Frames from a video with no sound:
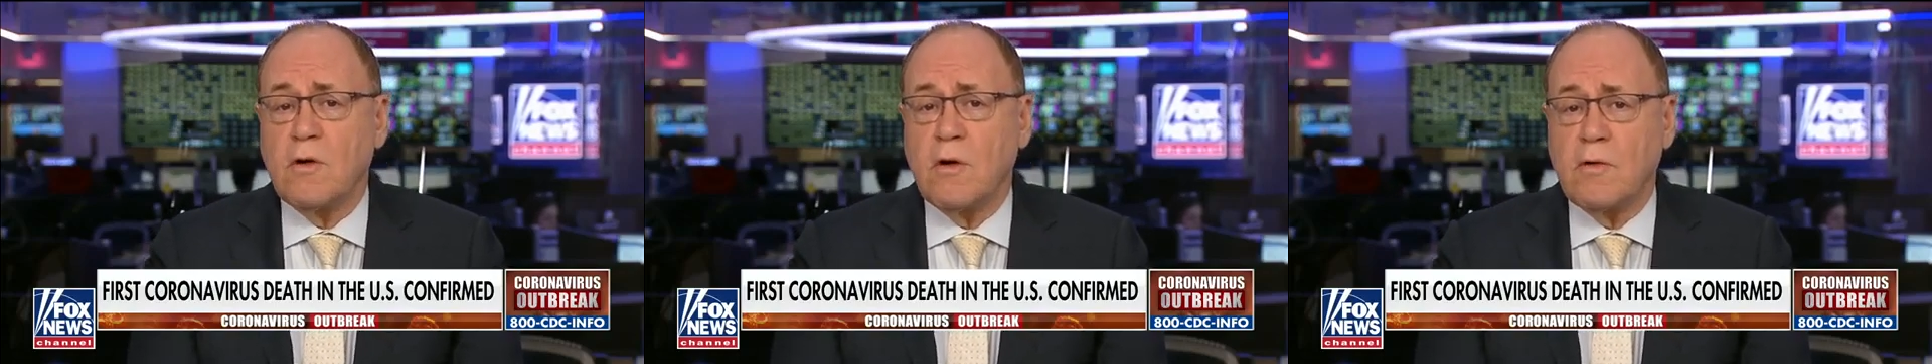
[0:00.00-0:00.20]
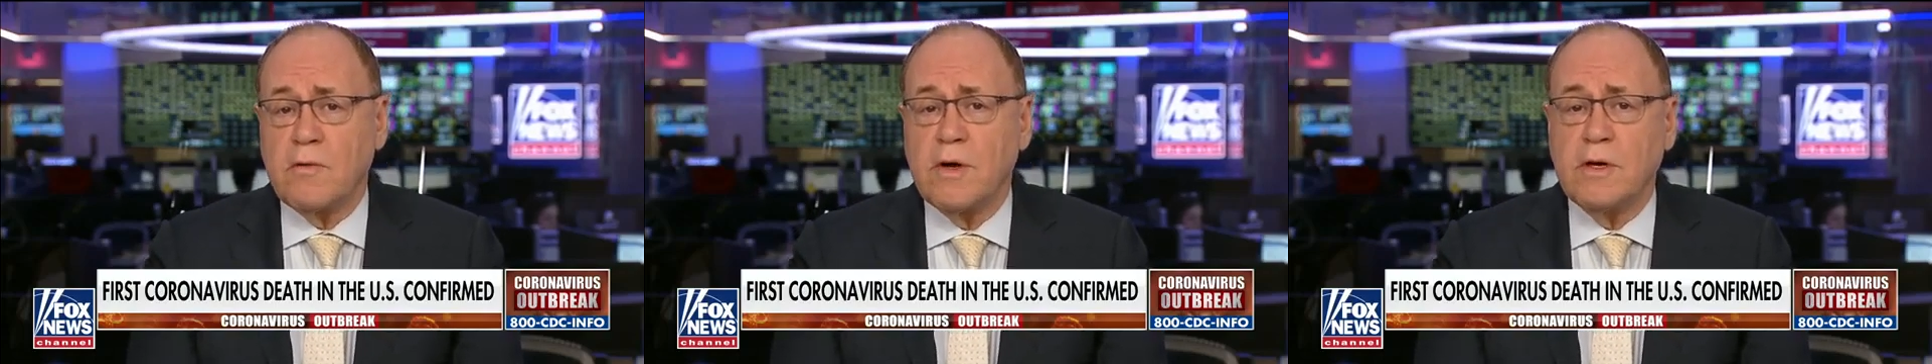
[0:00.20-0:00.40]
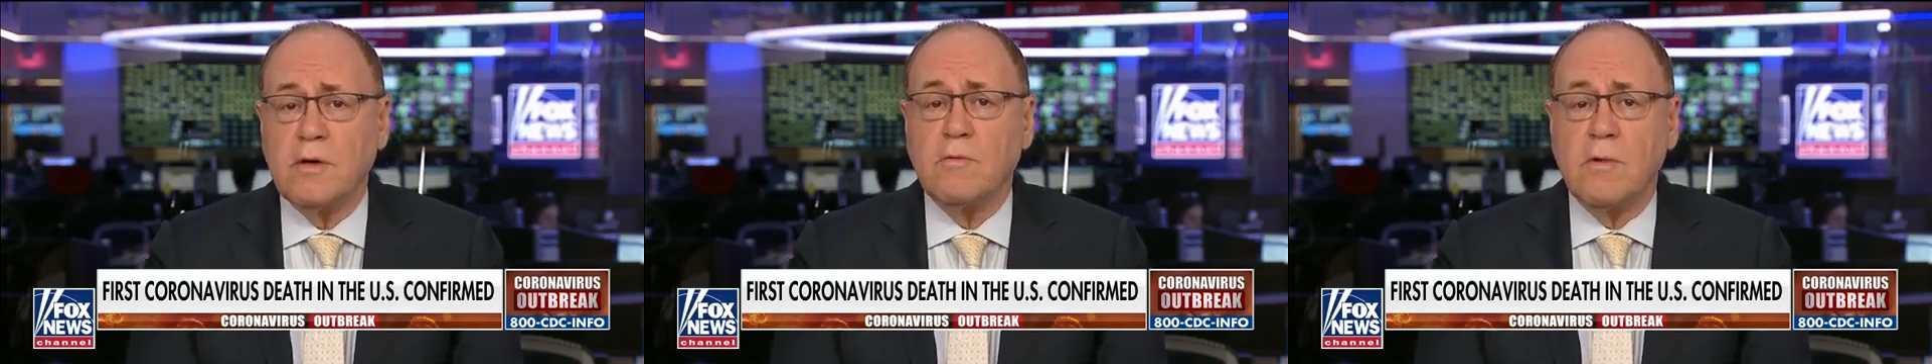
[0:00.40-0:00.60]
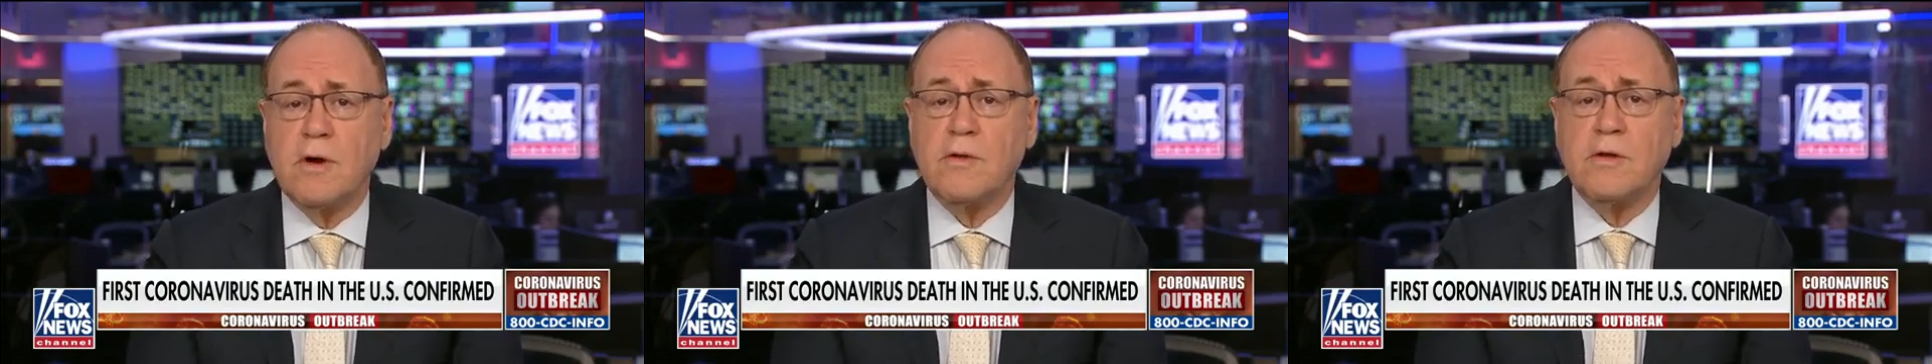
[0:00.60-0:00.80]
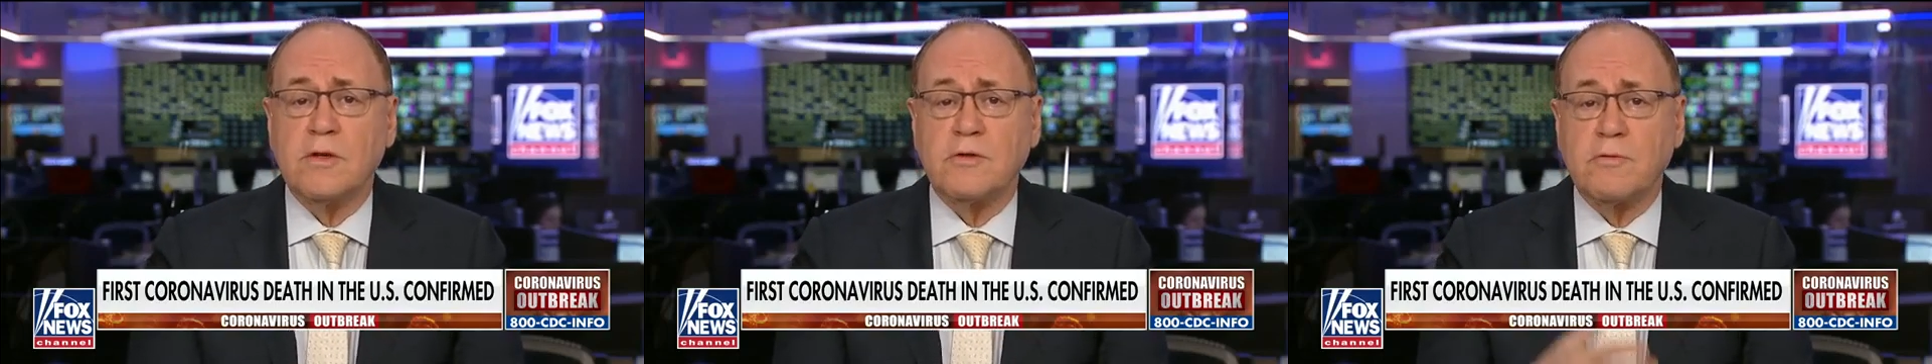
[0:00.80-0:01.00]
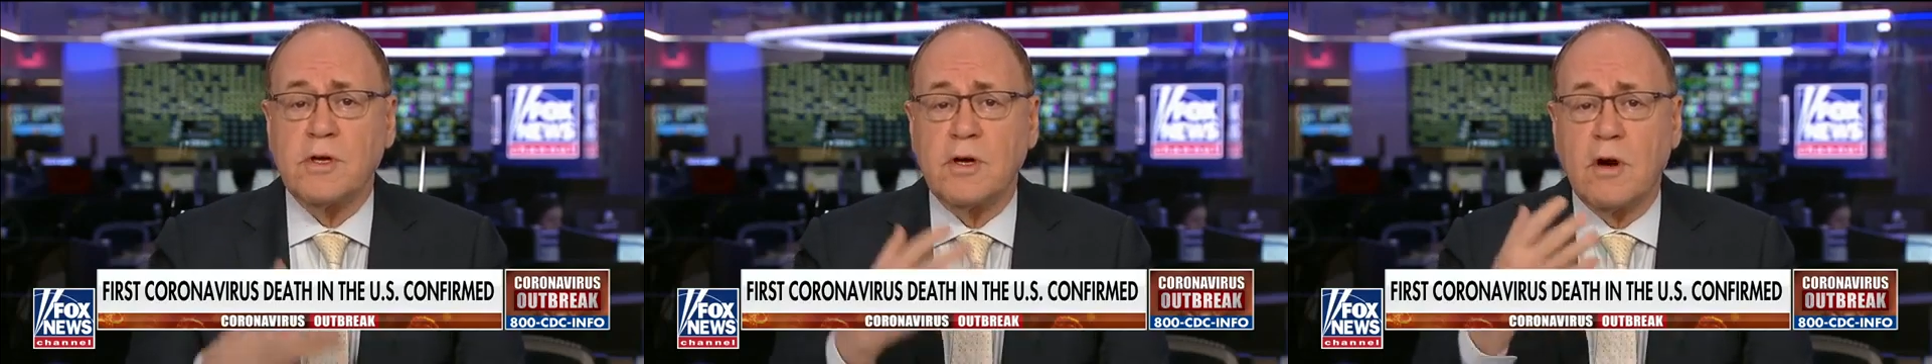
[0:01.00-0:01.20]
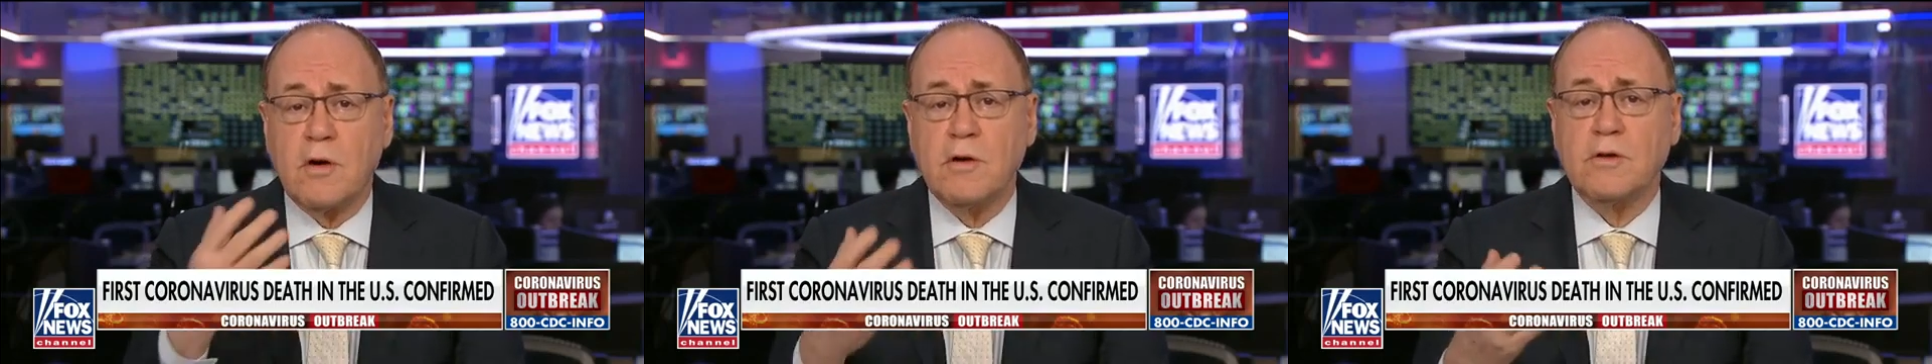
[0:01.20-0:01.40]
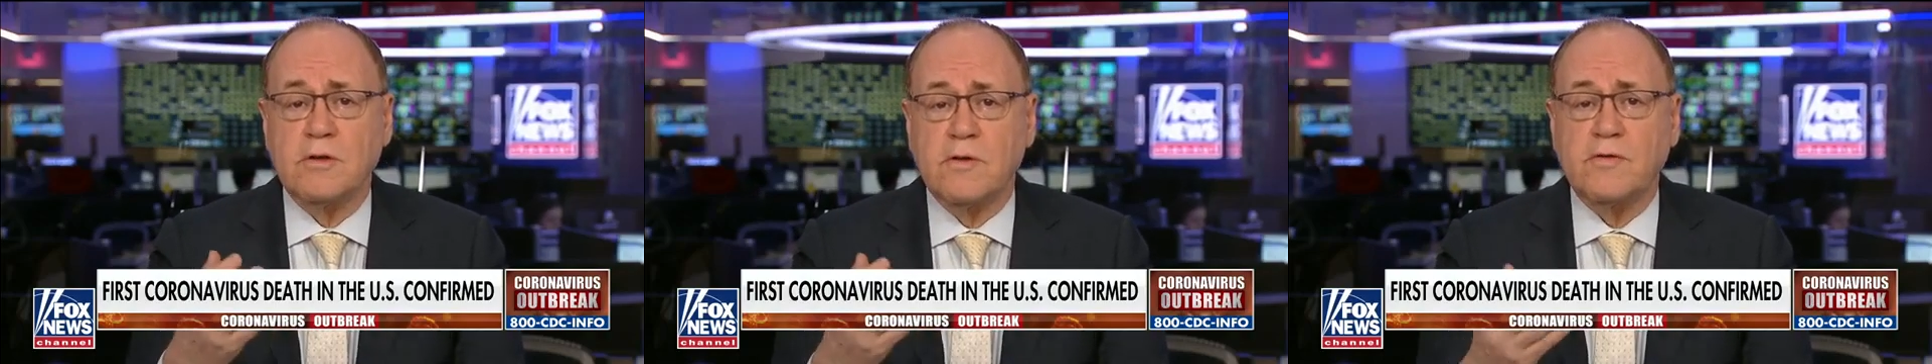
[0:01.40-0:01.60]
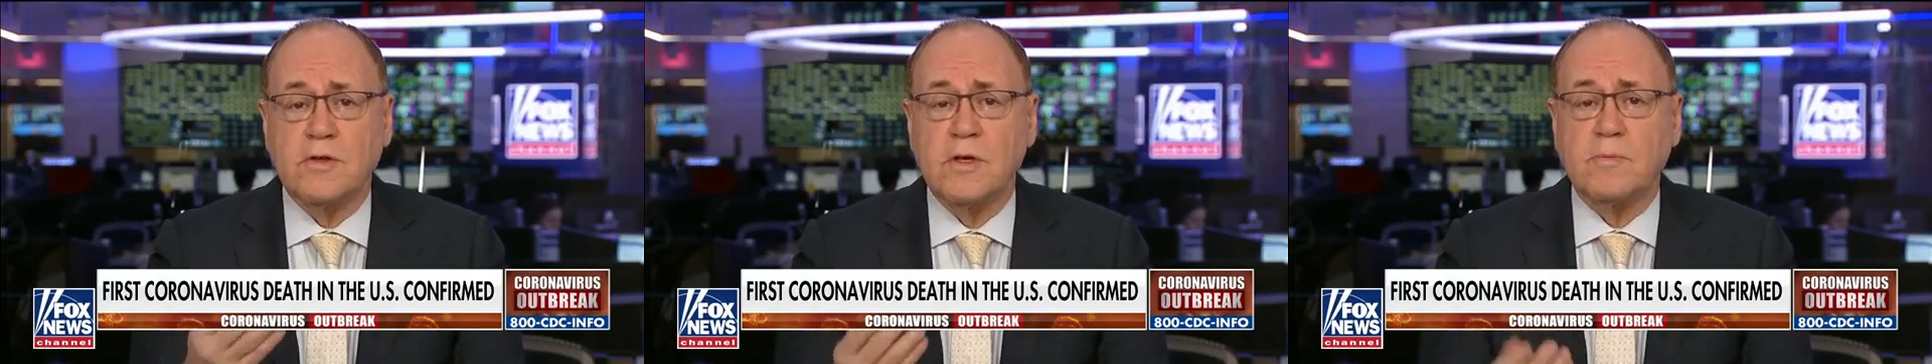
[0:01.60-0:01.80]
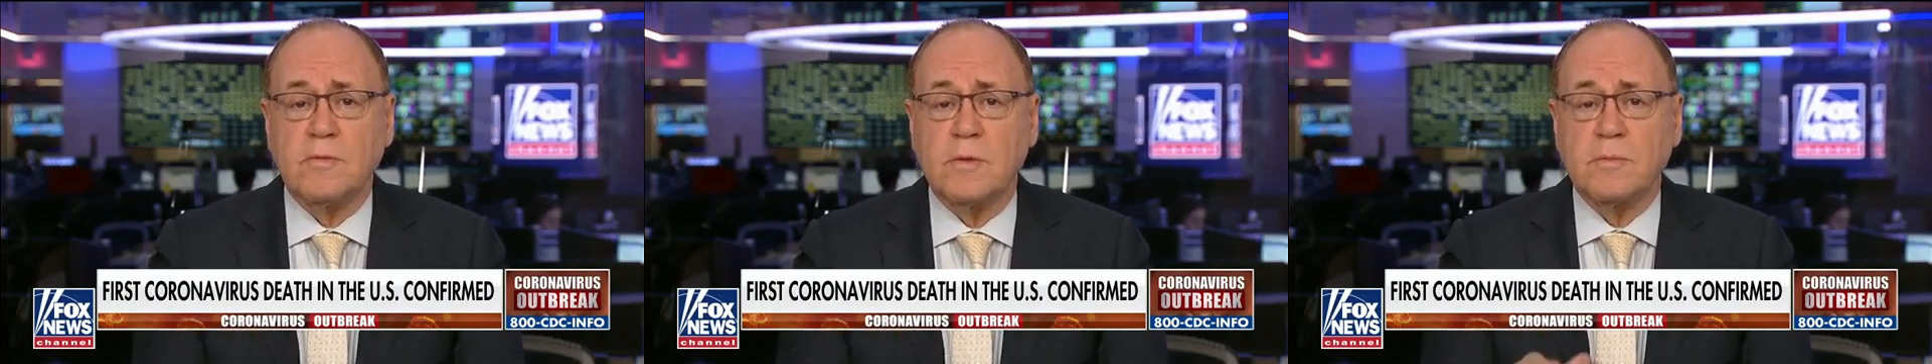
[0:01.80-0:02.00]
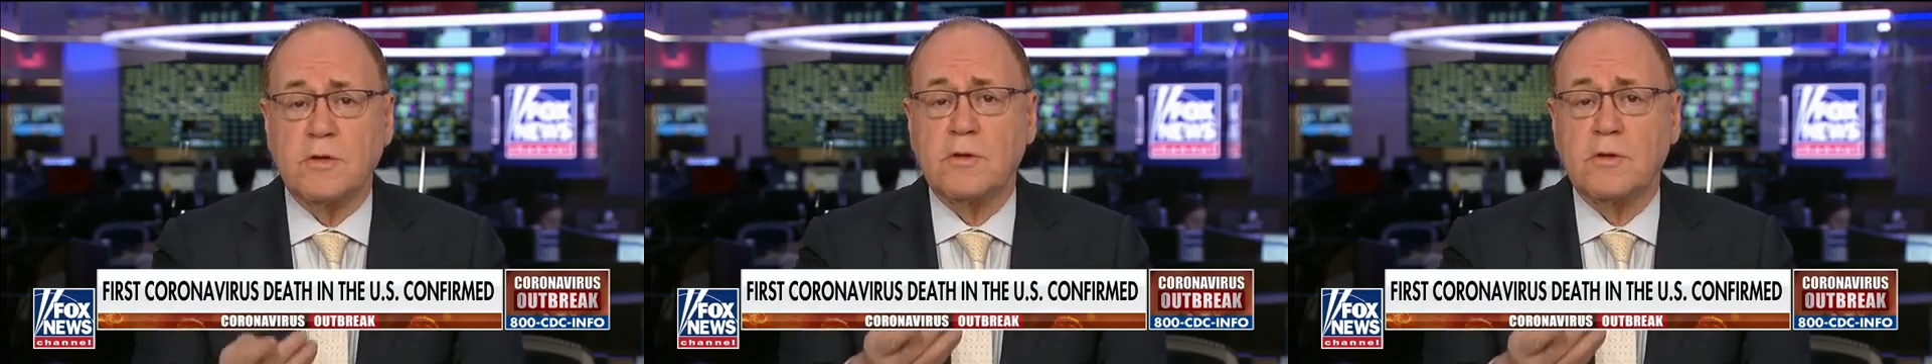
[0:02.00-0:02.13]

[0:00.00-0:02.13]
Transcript: already where there's recurrence of symptoms,